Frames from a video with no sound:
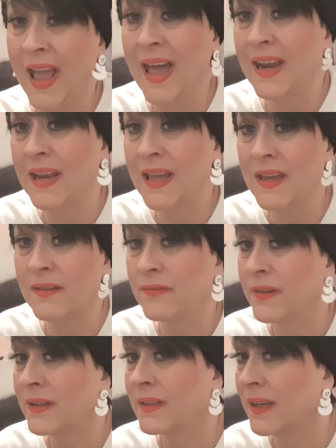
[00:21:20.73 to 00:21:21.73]
I love,
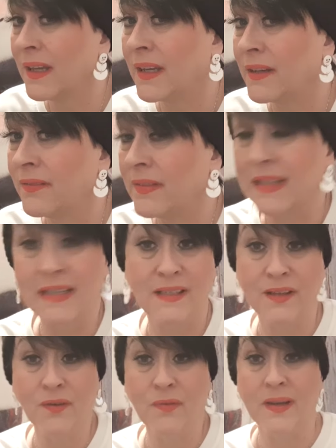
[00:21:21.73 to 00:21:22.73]
love these
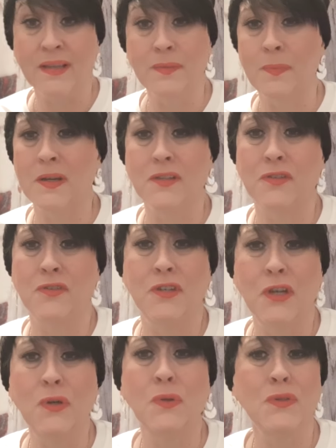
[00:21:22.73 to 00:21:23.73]
earrings because they're
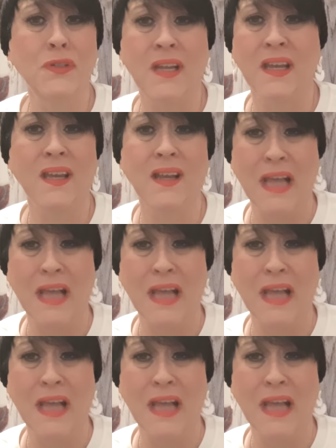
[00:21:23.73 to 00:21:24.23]
too stinking